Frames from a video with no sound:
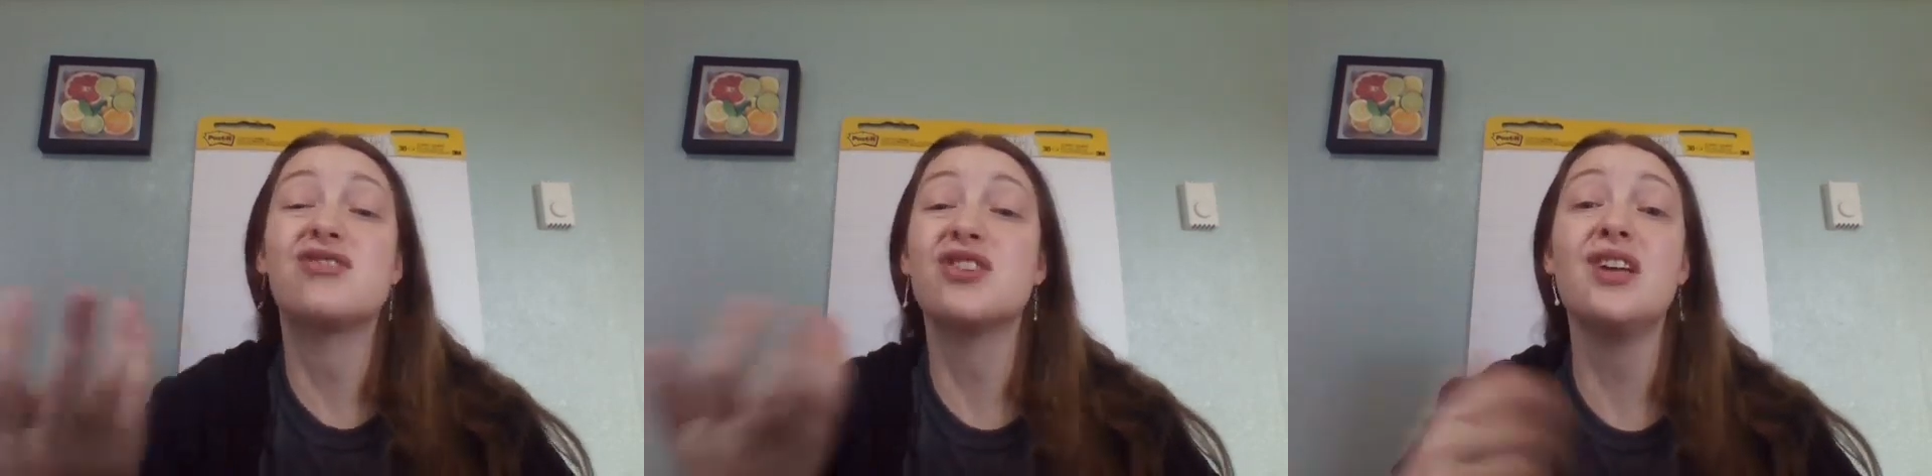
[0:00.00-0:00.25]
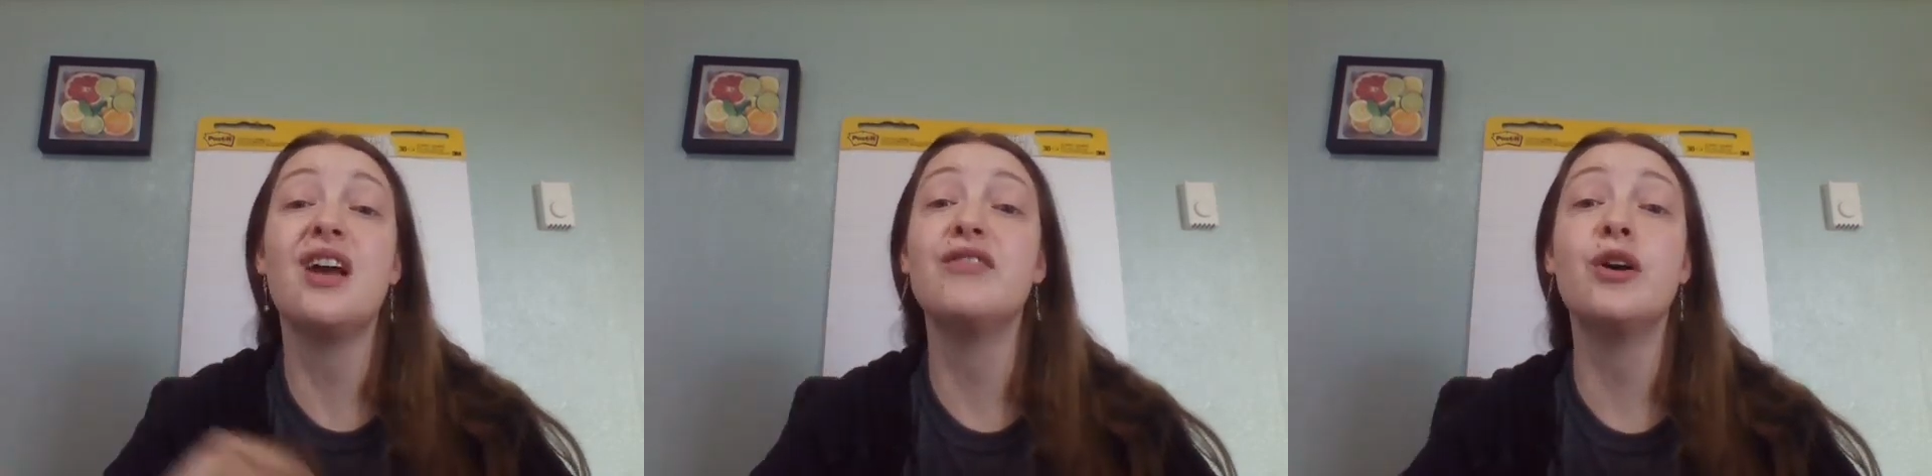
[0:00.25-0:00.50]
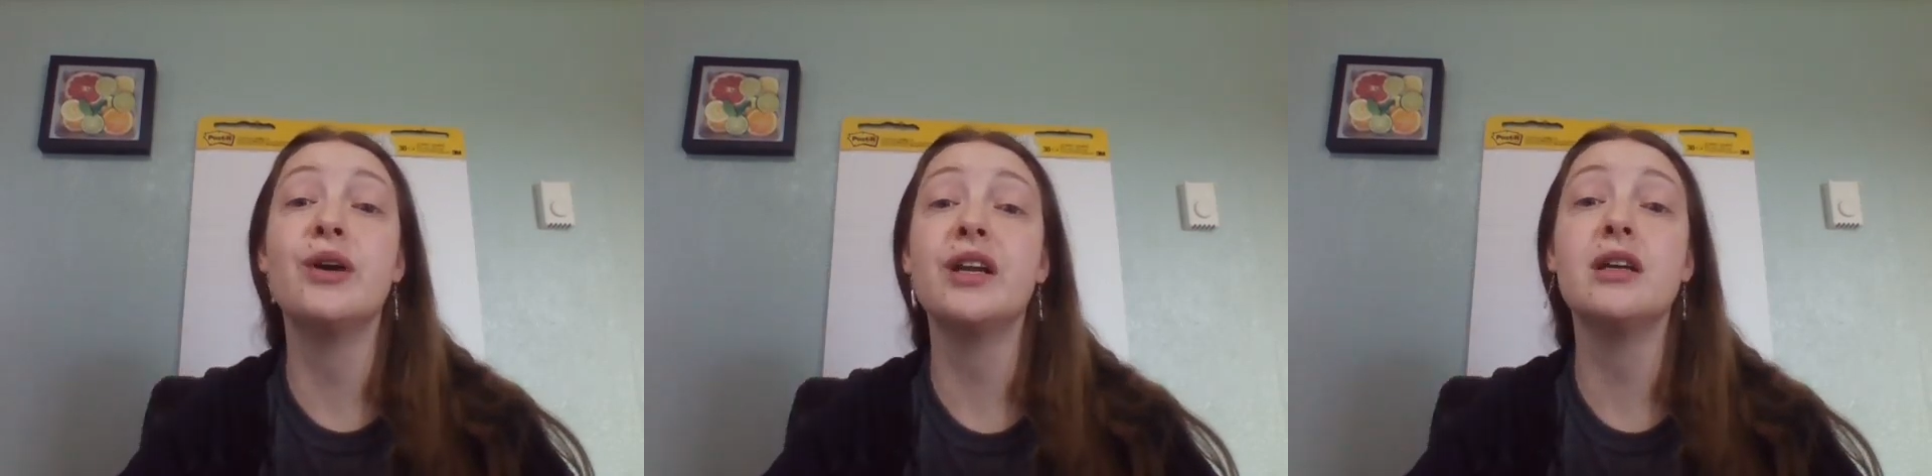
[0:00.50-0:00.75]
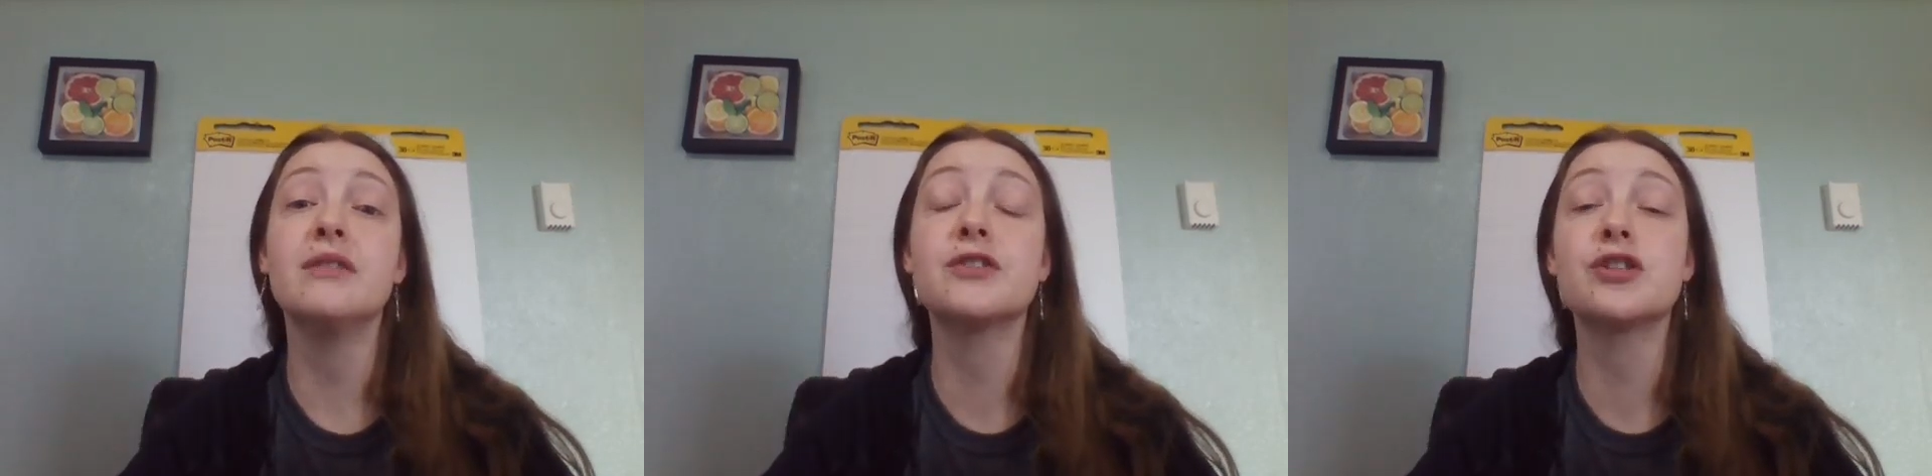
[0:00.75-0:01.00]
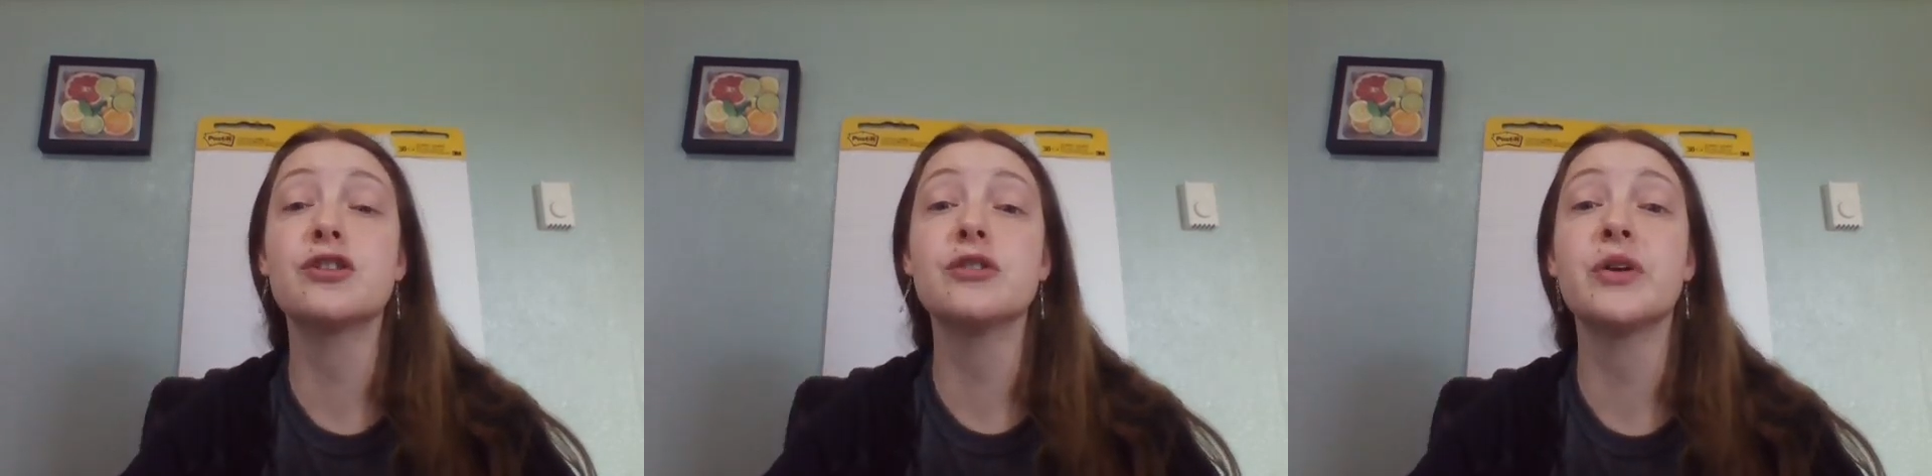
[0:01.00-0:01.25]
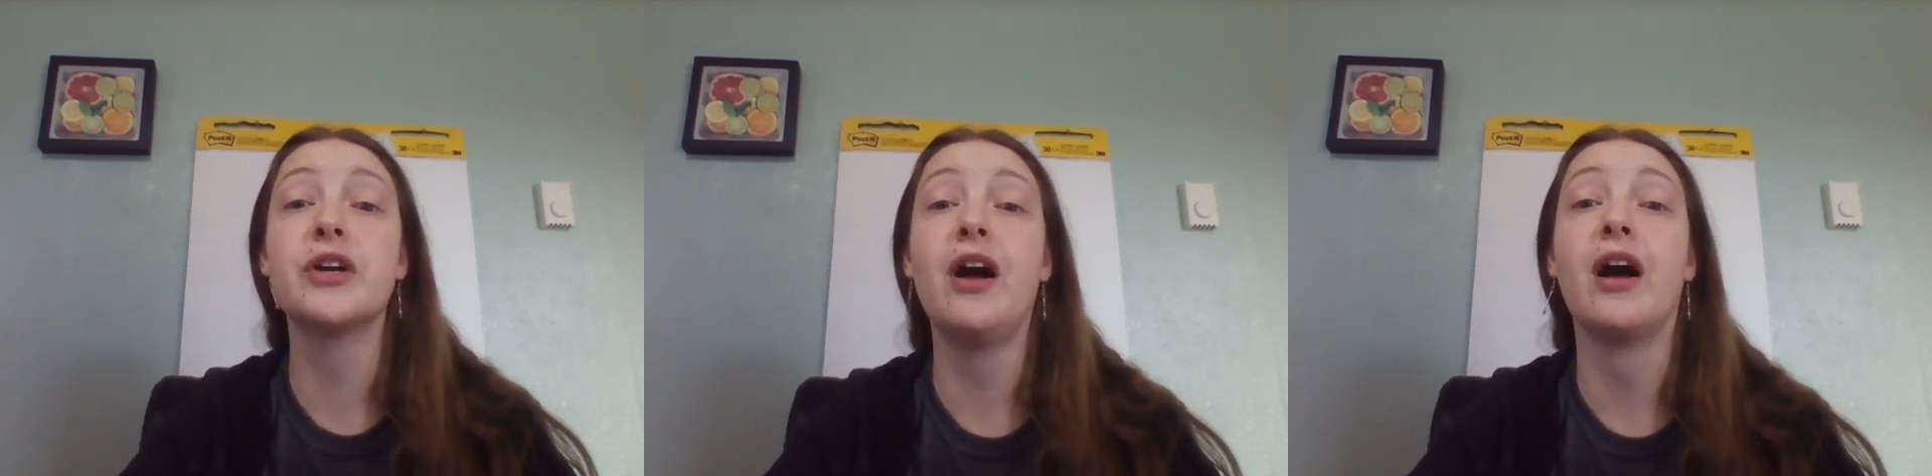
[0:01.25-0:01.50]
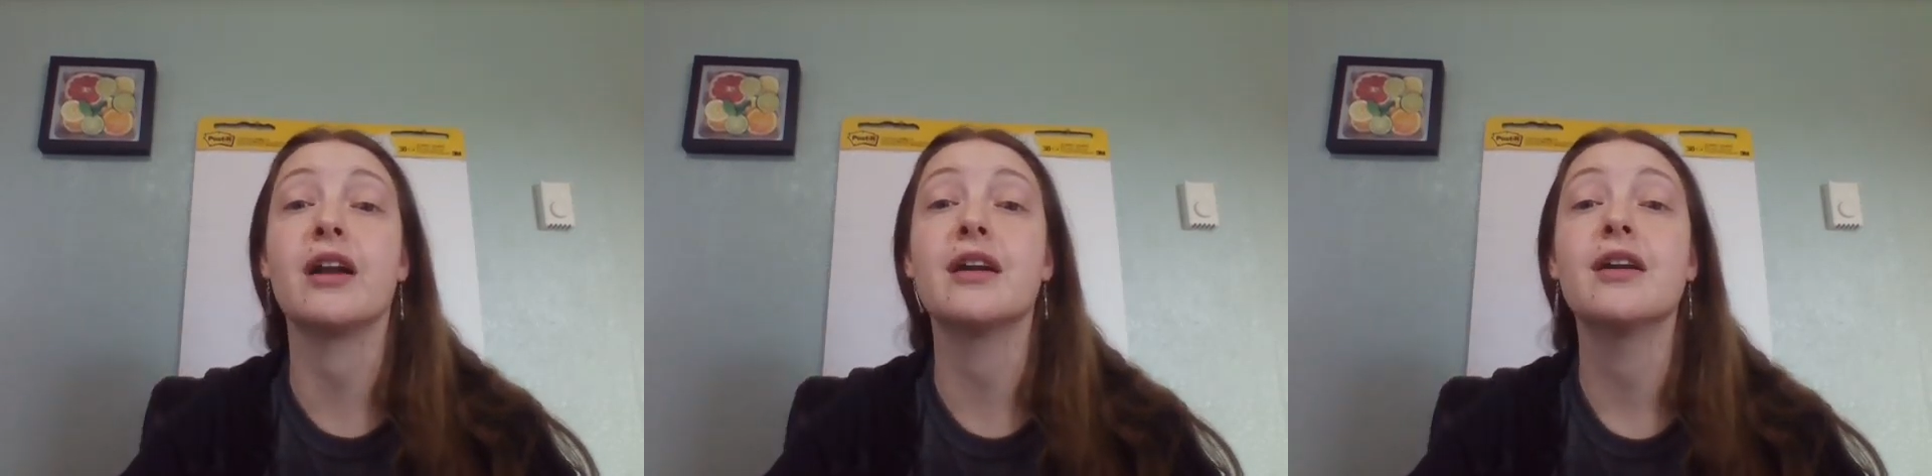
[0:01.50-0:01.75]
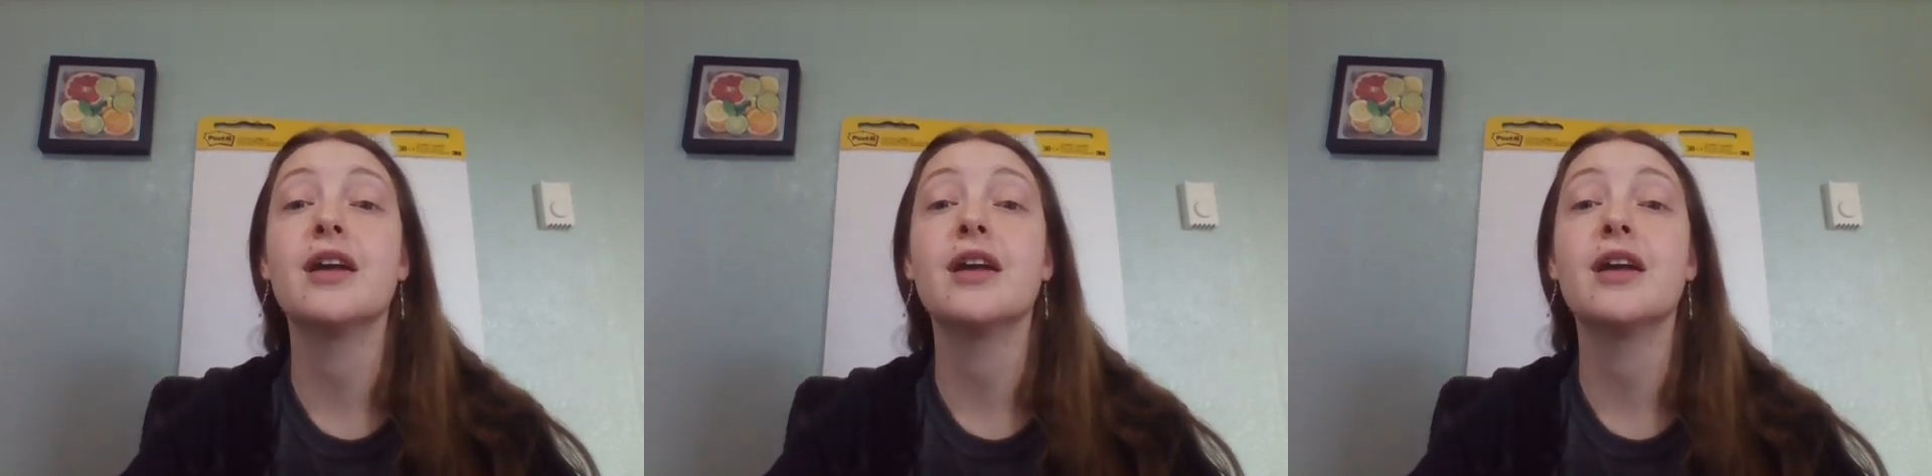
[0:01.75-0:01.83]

So they have no idea if it's true or not.